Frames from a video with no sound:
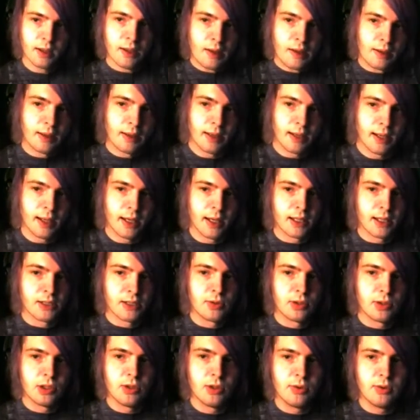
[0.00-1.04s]
Yeah, that's
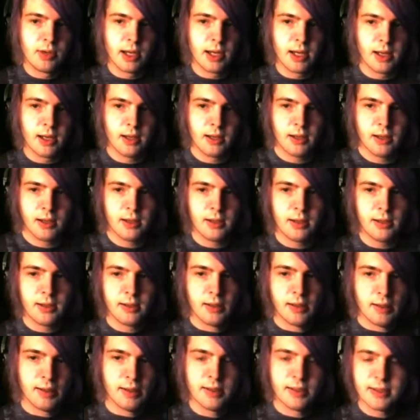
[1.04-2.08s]
what you get.
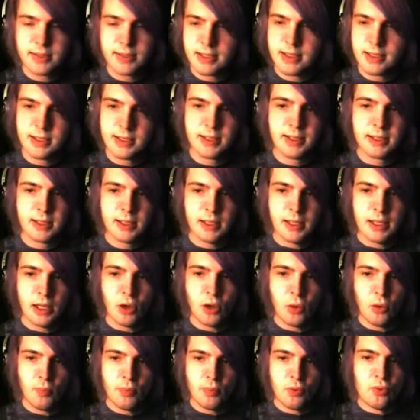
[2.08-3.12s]

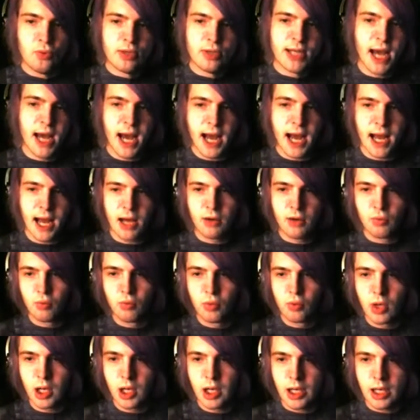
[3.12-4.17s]
Hope you die on
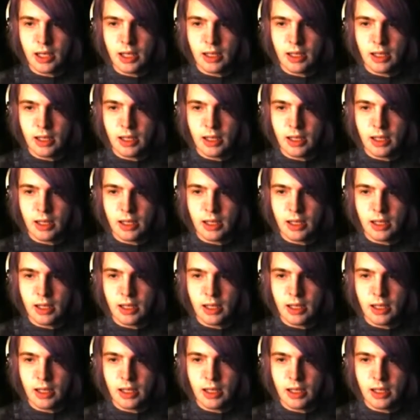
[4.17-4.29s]
rot.